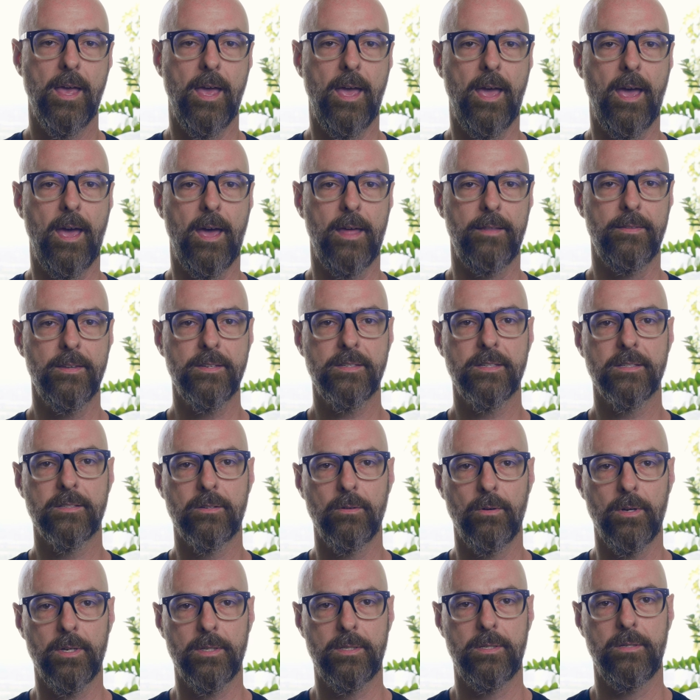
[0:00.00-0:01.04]
And this is
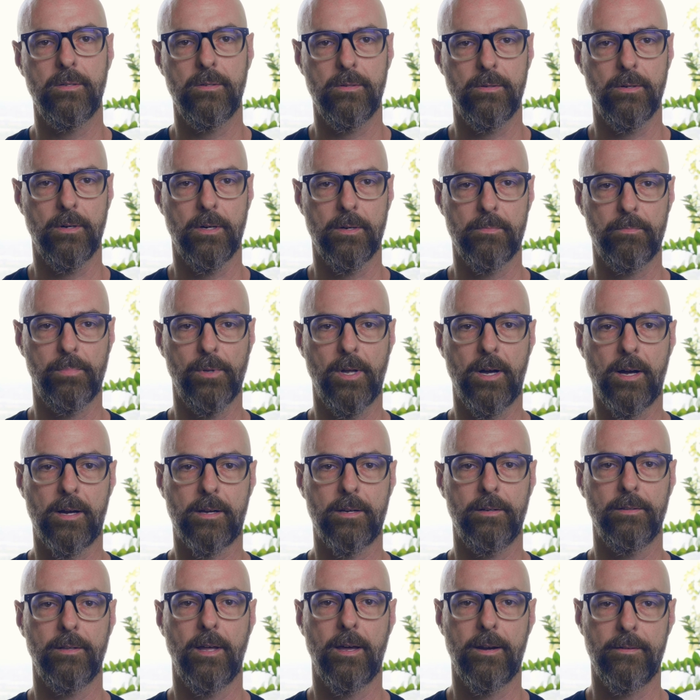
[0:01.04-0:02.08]
going to
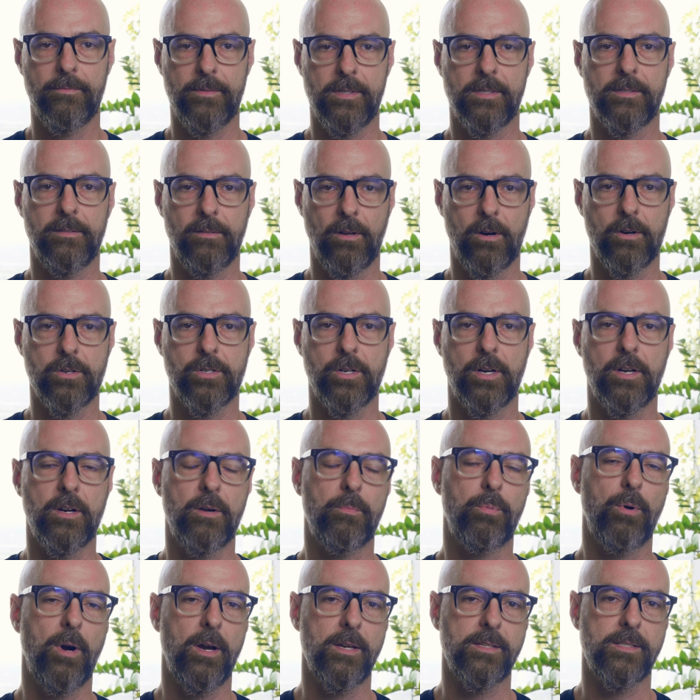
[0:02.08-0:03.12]
unblock a lot of these larger
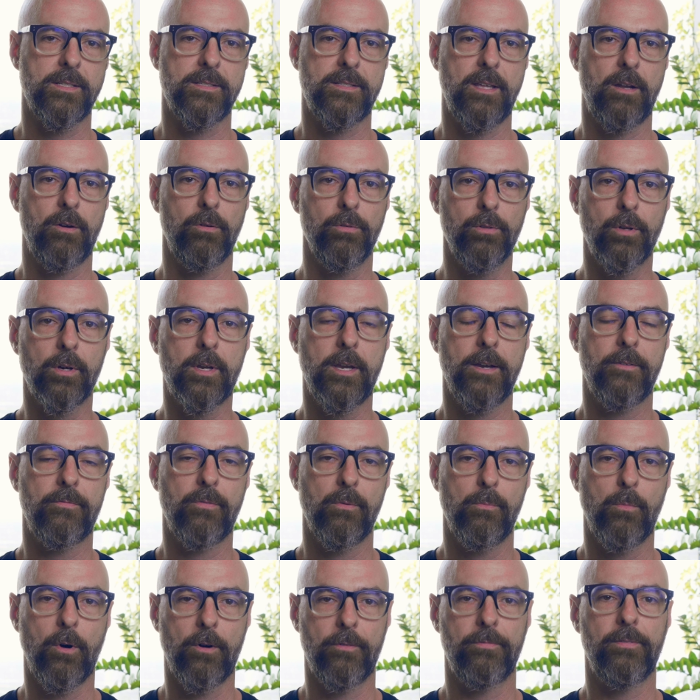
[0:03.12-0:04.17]
enterprises that are looking
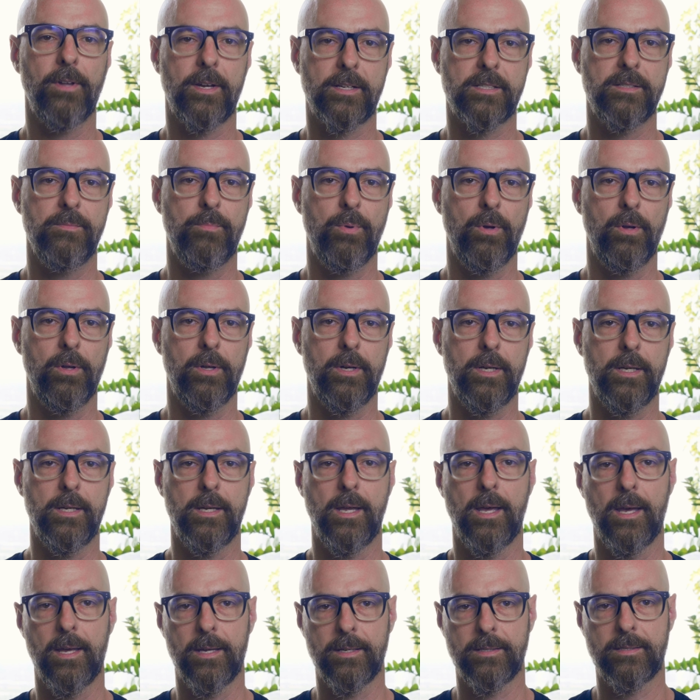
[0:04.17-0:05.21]
for more
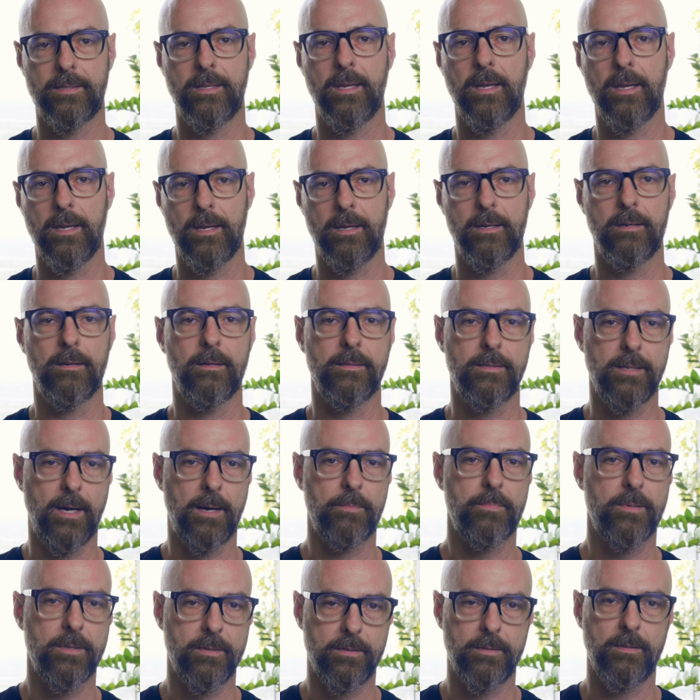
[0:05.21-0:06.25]
flexibility as they
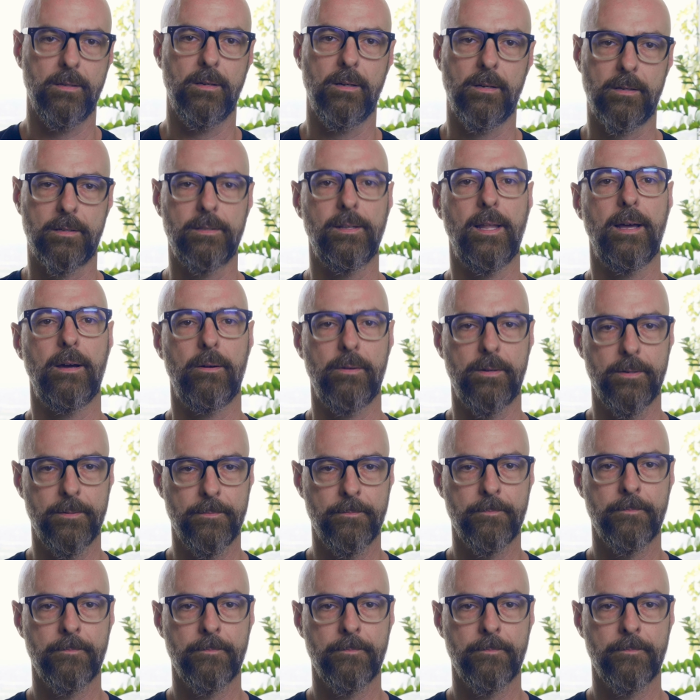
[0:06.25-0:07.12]
adopt cloud.